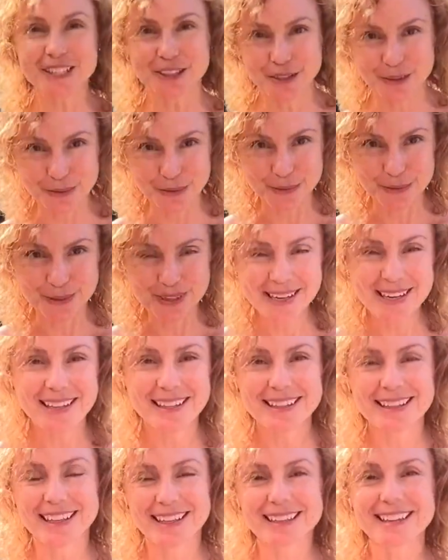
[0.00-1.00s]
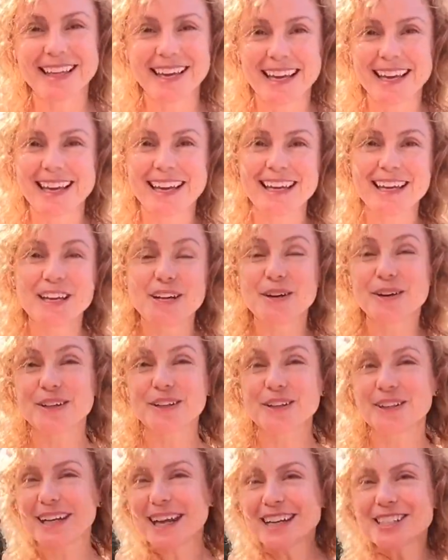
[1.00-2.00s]
knew that they
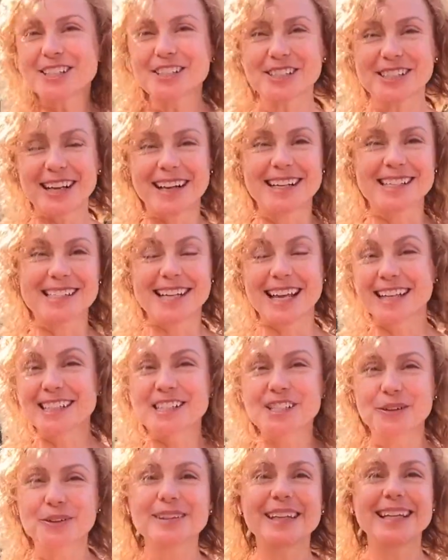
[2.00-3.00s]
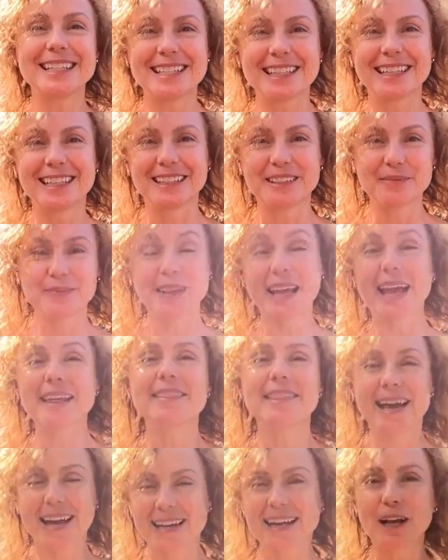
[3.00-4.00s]
could exercise, and so they did.
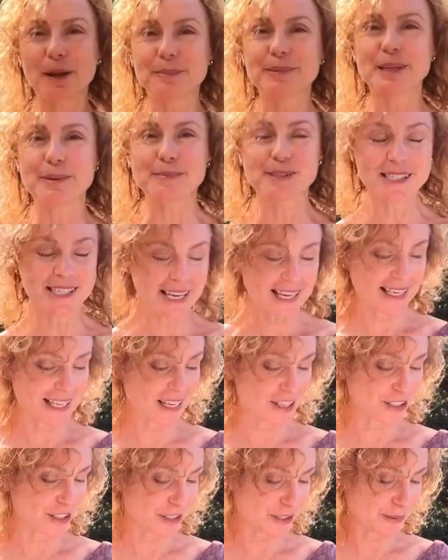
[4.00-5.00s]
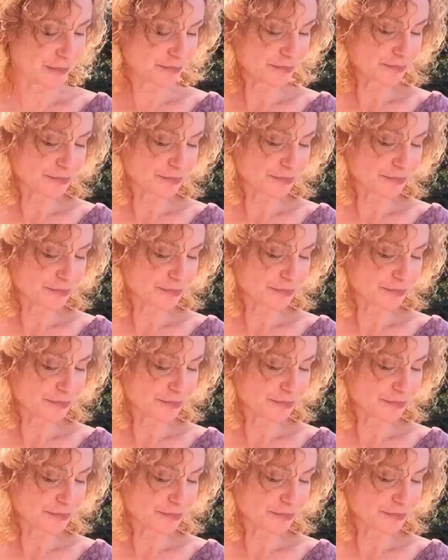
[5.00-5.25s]
And that helped them stay younger.